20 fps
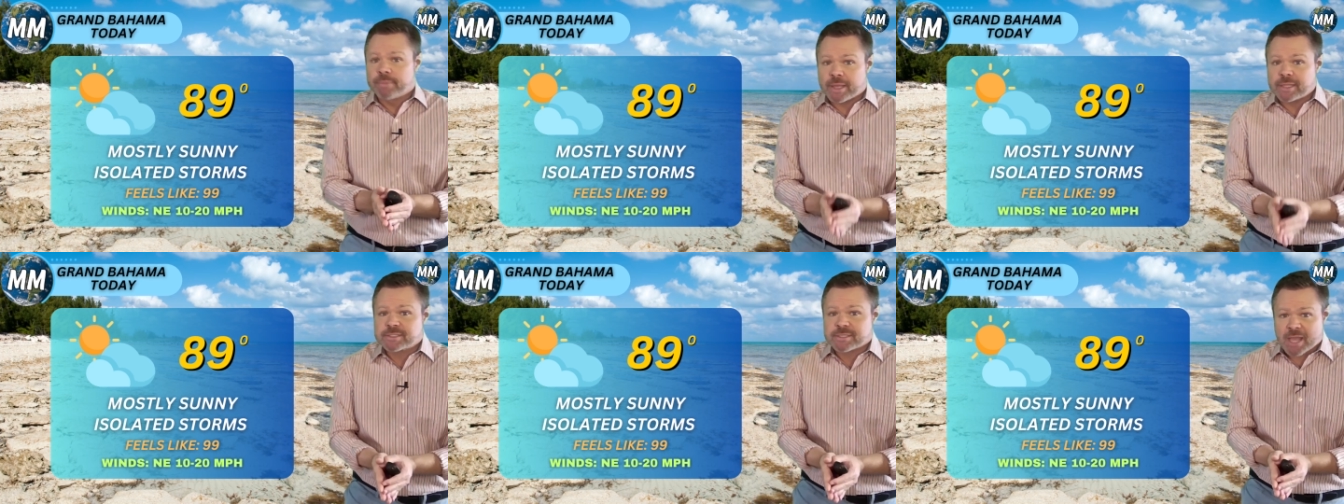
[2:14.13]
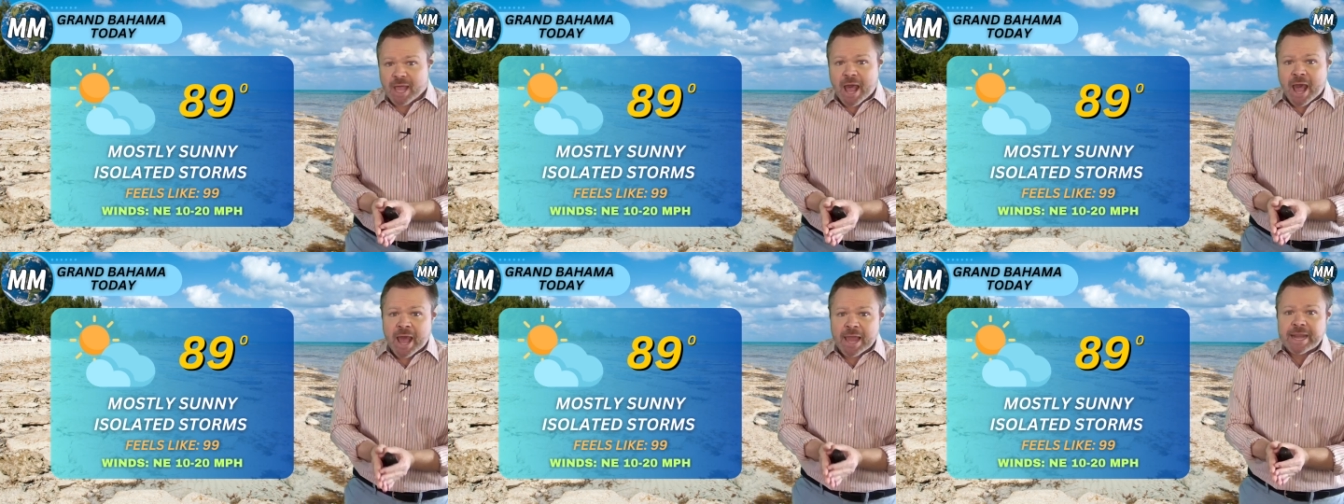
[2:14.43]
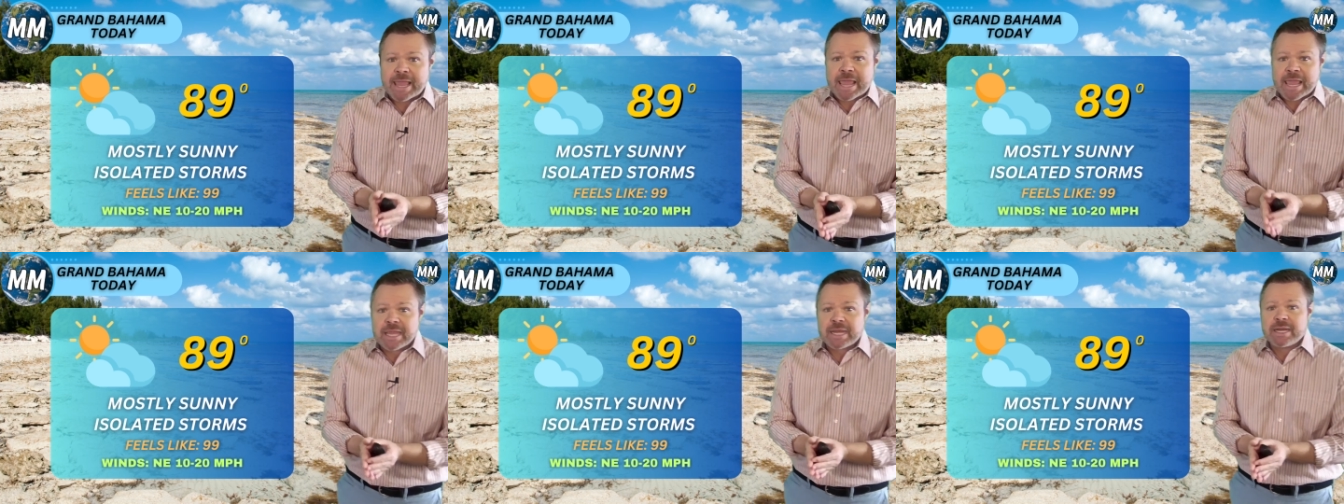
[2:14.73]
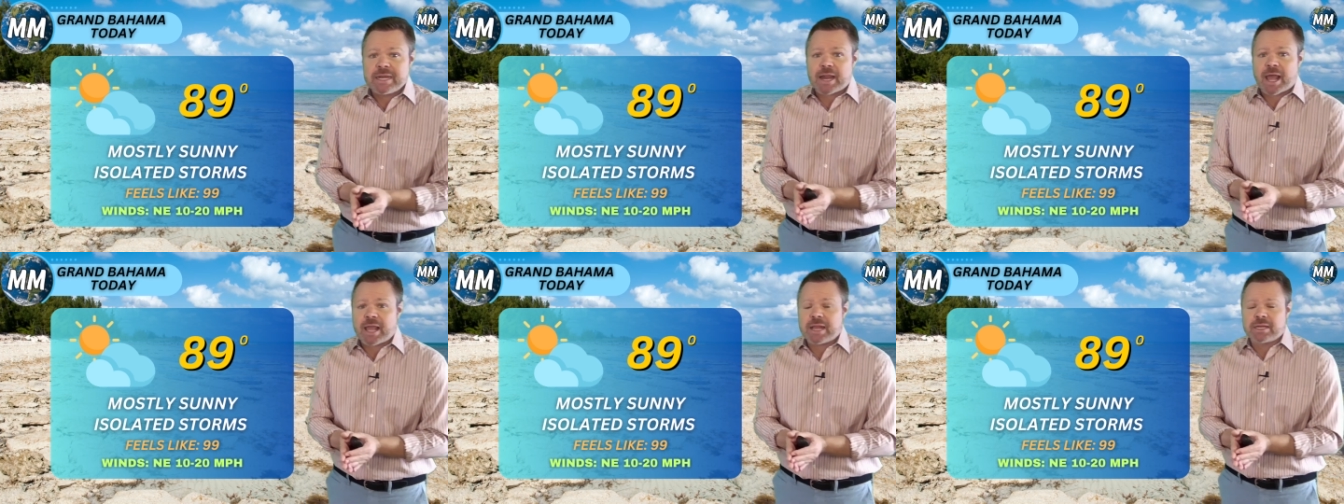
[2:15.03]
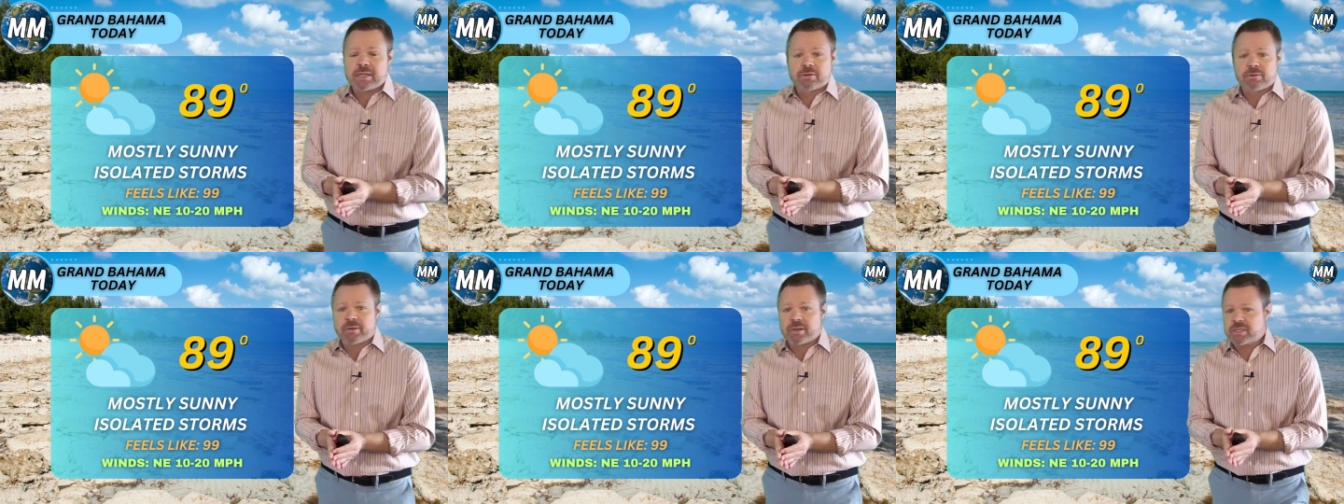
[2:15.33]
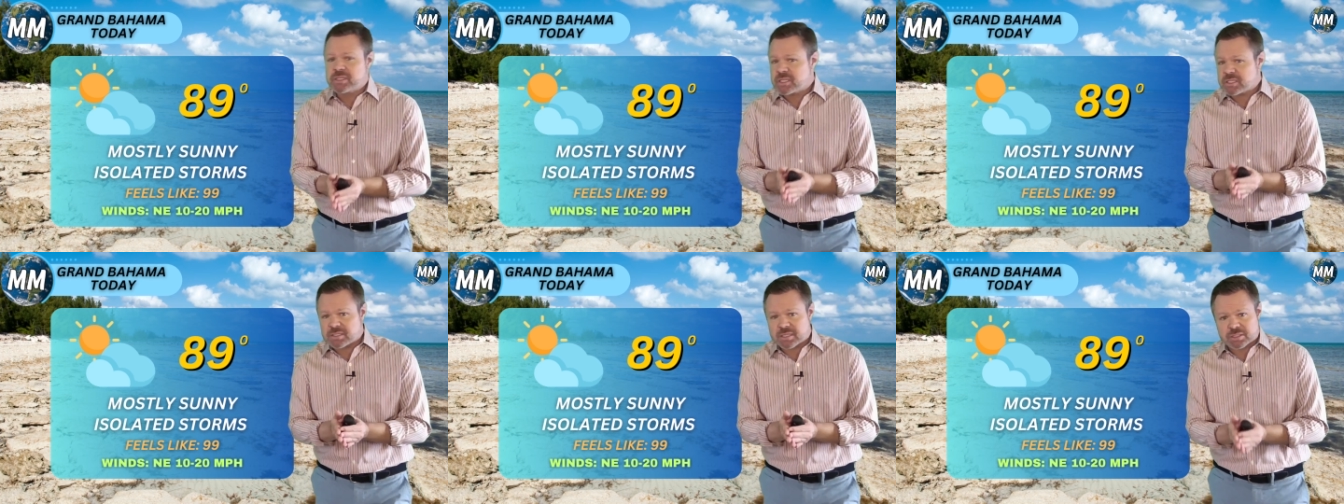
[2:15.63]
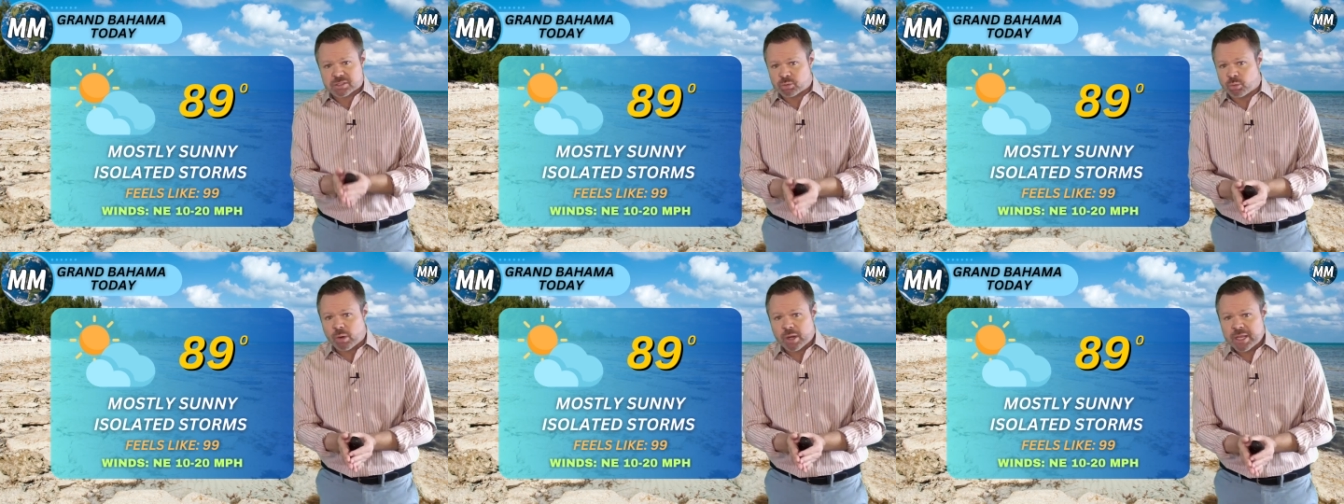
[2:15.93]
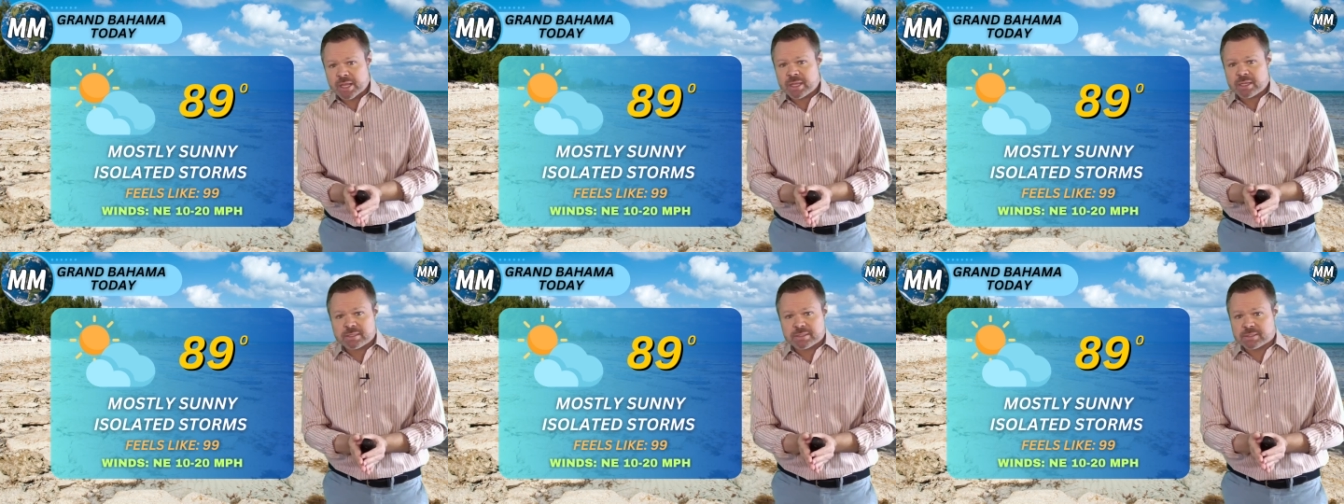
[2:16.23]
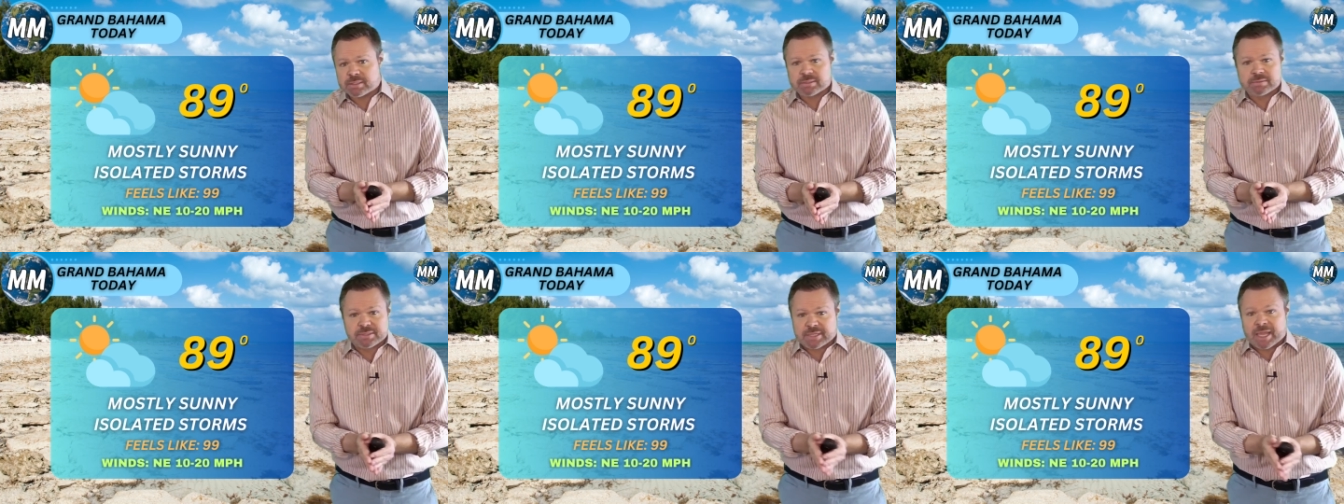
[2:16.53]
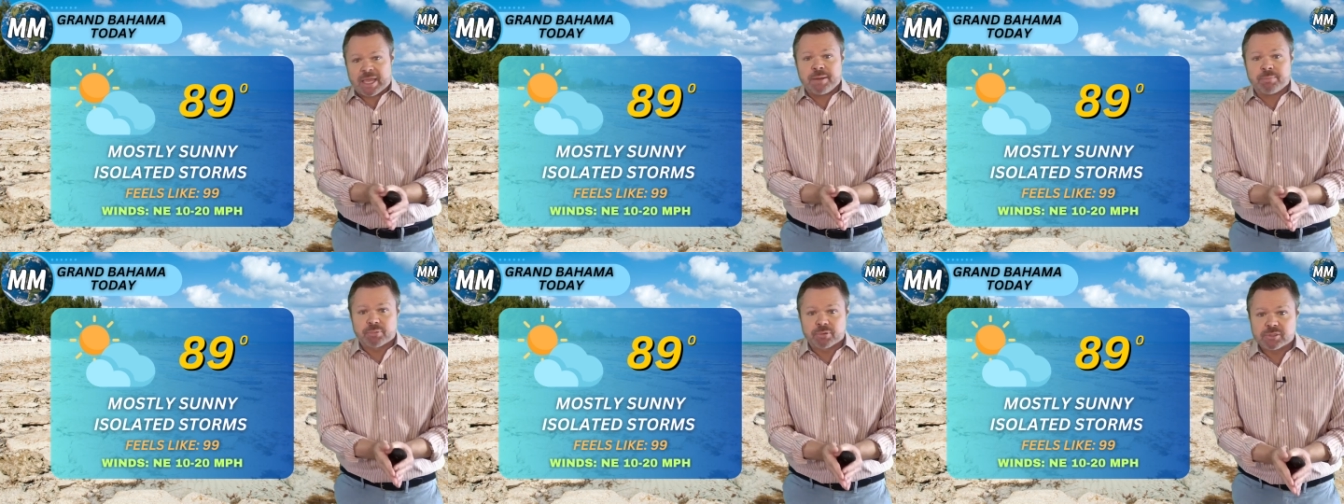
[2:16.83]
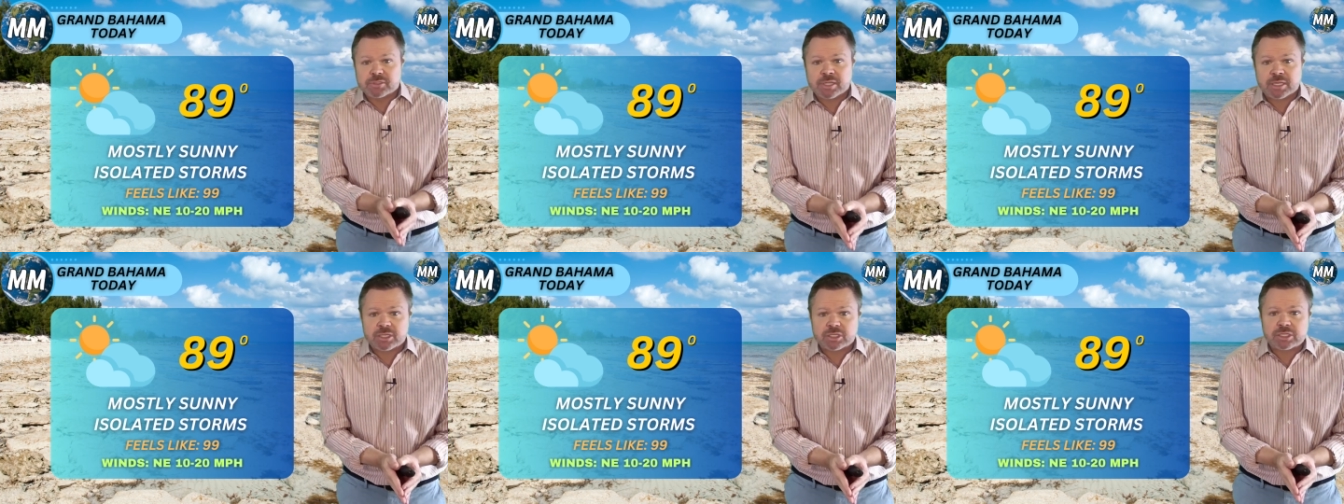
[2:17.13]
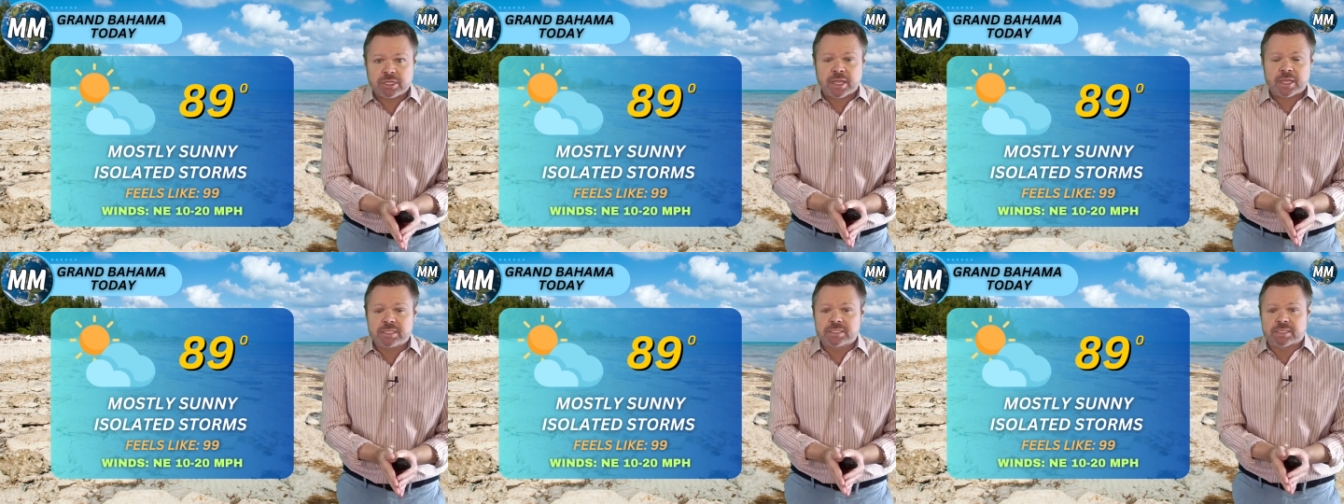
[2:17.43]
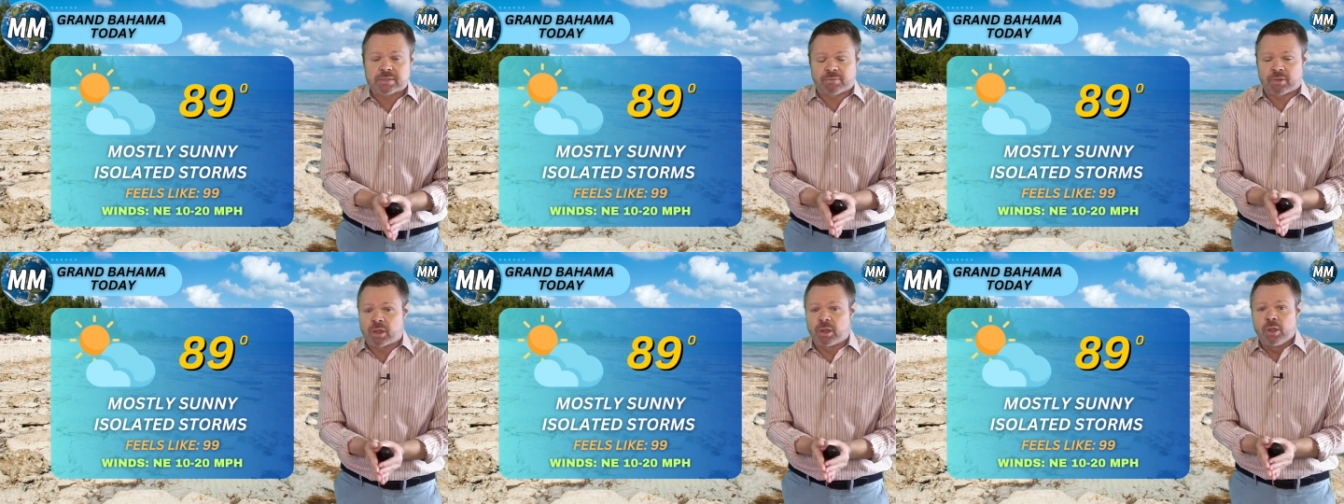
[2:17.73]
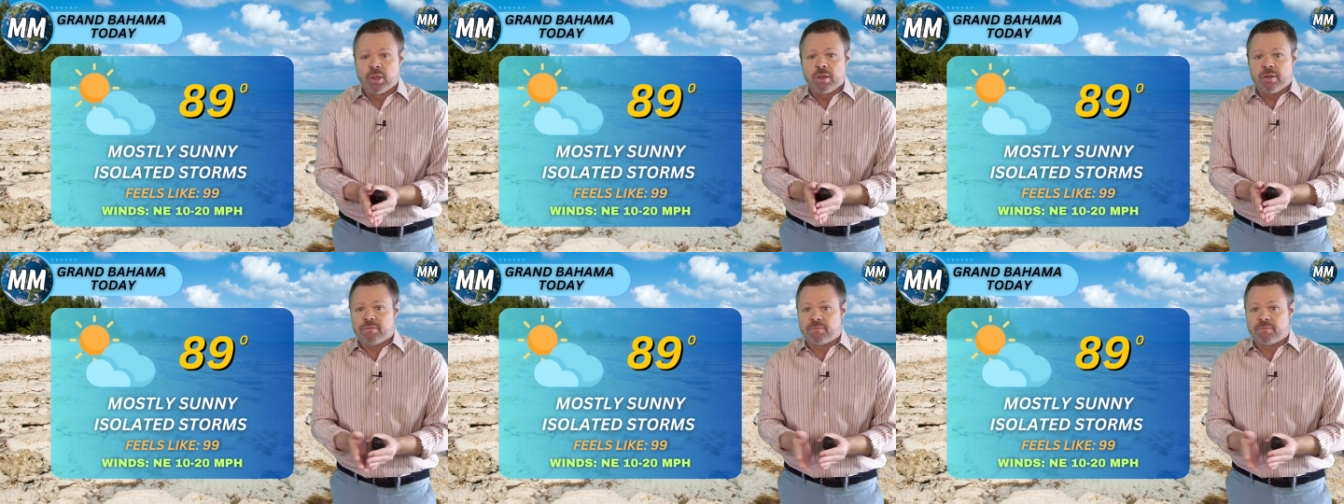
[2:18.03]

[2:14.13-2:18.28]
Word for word: It's hot, 89 degrees, just a 20 to 10% chance of a